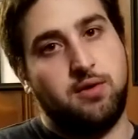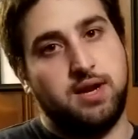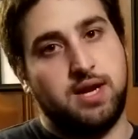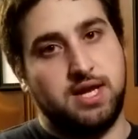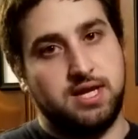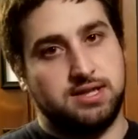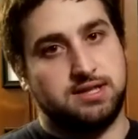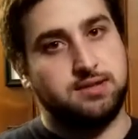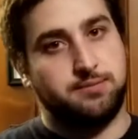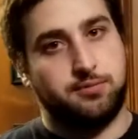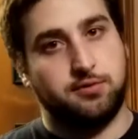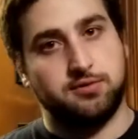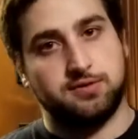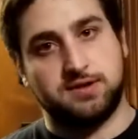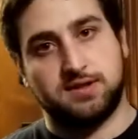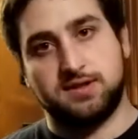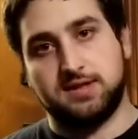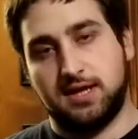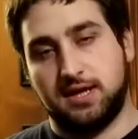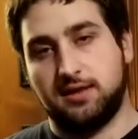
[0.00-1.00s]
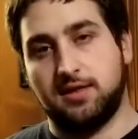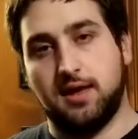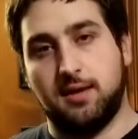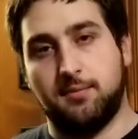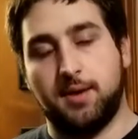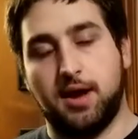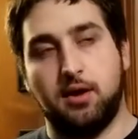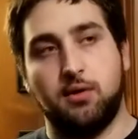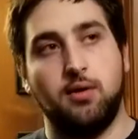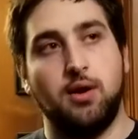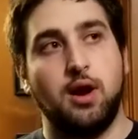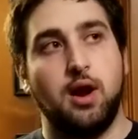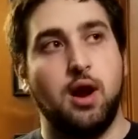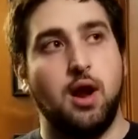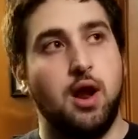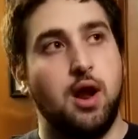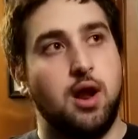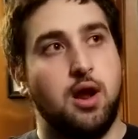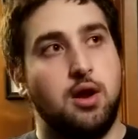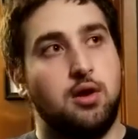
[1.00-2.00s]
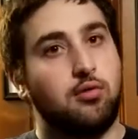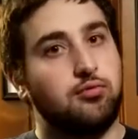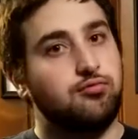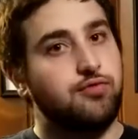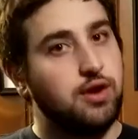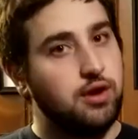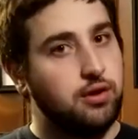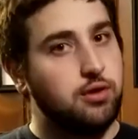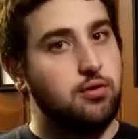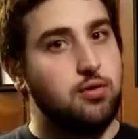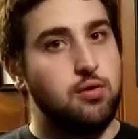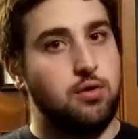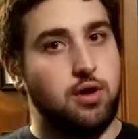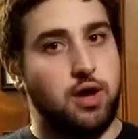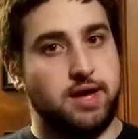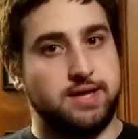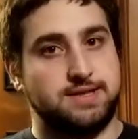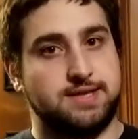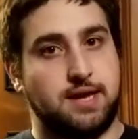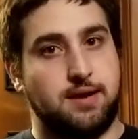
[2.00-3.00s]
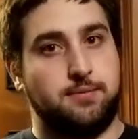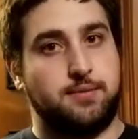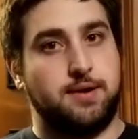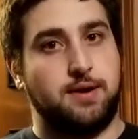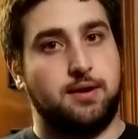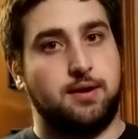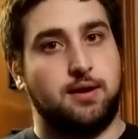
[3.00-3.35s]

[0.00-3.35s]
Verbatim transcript: and he's supposed to take them out. Really cool concept.